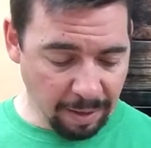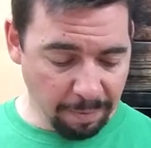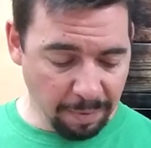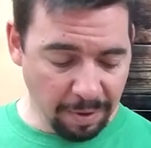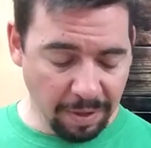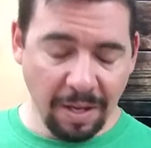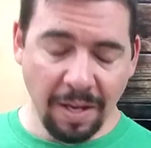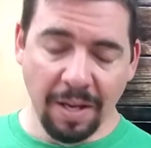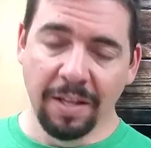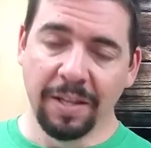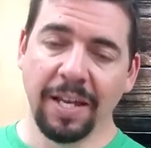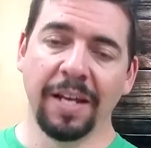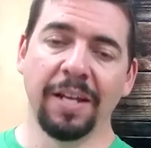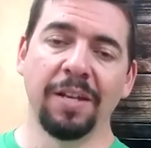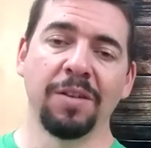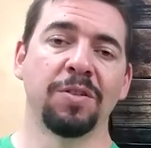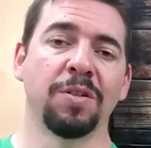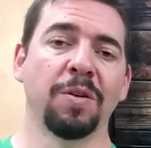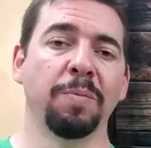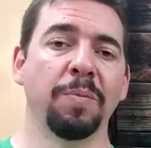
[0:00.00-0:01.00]
But Thank you
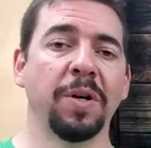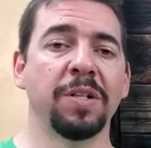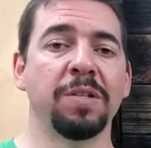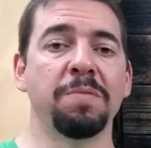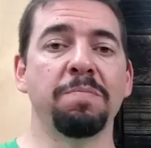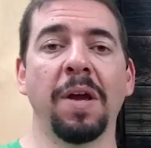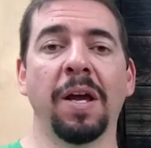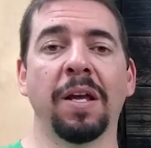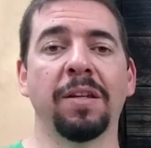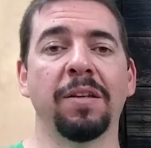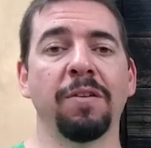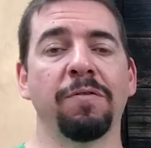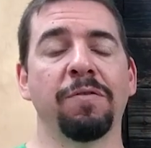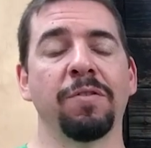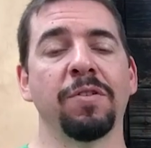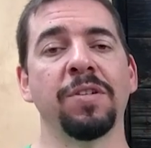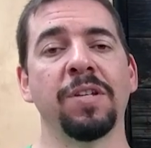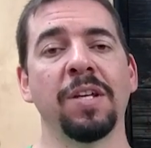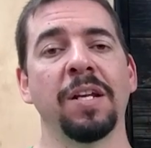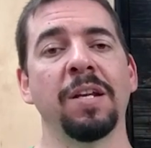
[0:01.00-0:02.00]
so much, Matthew, for
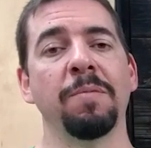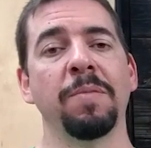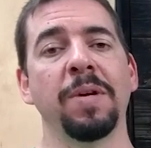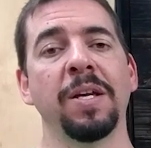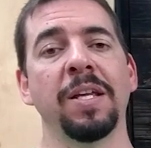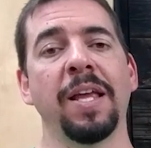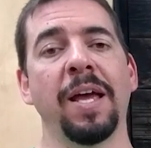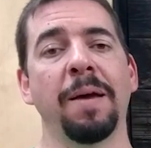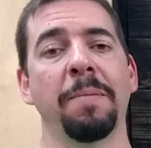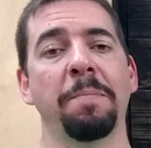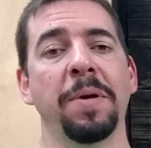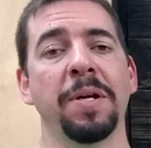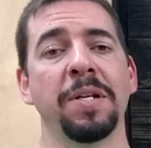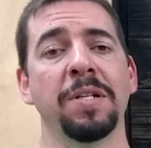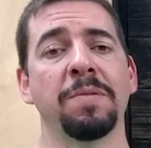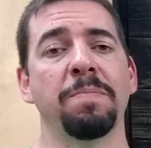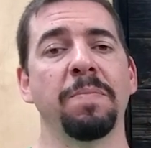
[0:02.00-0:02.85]
sending me that Benchmat.